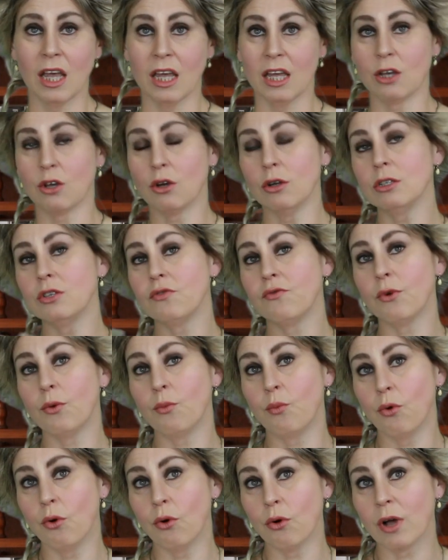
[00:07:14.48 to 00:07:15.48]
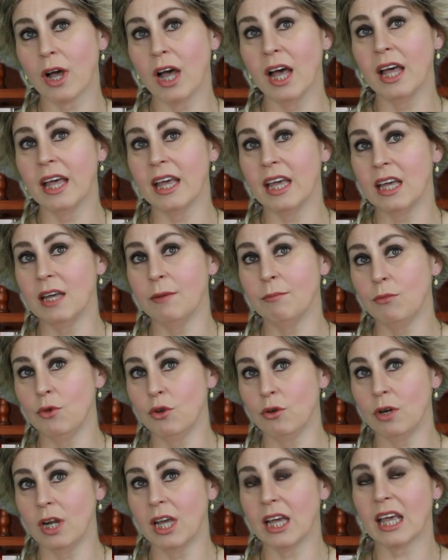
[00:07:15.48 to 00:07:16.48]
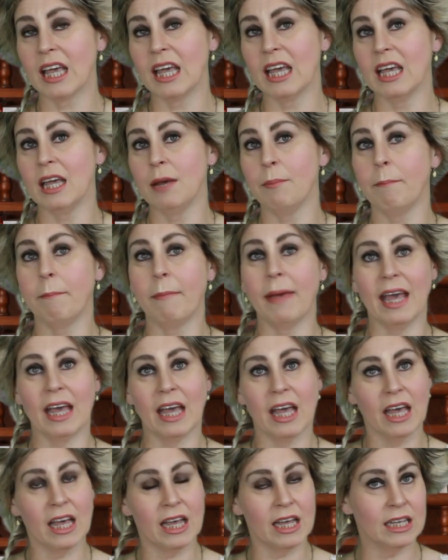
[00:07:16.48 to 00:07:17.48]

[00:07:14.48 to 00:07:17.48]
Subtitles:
He goes for walk in Munich in May.